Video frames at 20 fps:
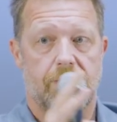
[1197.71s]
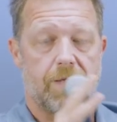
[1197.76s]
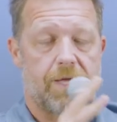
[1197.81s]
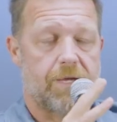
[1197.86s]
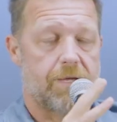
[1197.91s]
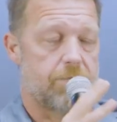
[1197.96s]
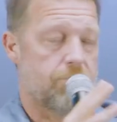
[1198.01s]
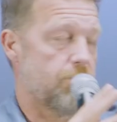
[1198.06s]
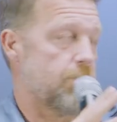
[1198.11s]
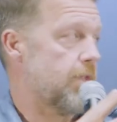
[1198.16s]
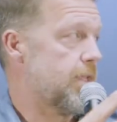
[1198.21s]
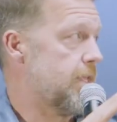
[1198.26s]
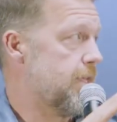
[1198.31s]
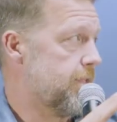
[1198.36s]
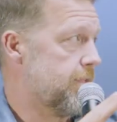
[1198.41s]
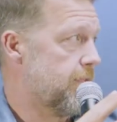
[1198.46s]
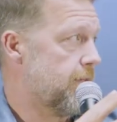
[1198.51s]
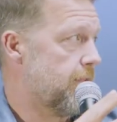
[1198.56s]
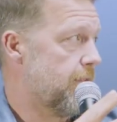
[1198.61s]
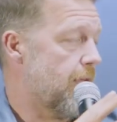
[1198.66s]
Like, it really
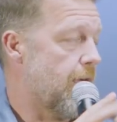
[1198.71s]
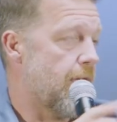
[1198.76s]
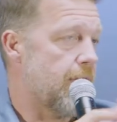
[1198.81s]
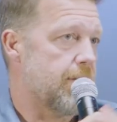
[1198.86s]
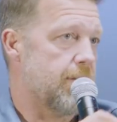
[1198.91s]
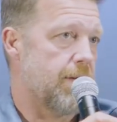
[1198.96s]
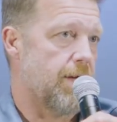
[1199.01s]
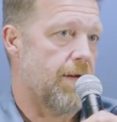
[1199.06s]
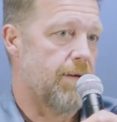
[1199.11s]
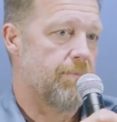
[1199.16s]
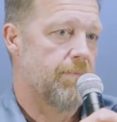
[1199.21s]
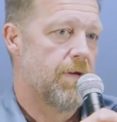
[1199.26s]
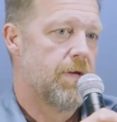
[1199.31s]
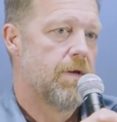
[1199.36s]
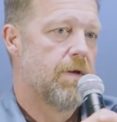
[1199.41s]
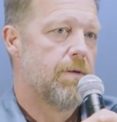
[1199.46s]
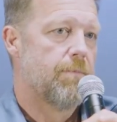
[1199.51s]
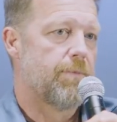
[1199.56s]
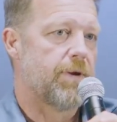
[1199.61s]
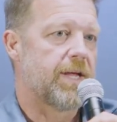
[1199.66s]
isn't a lot. Um,
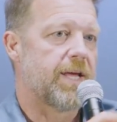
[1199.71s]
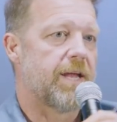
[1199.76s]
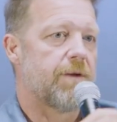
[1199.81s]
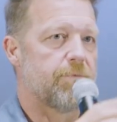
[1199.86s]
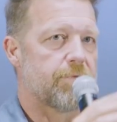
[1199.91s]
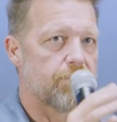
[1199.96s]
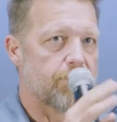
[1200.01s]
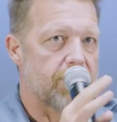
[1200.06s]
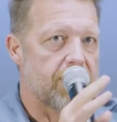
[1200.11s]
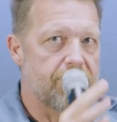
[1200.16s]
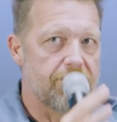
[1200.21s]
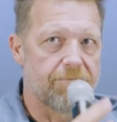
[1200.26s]
but again, it was really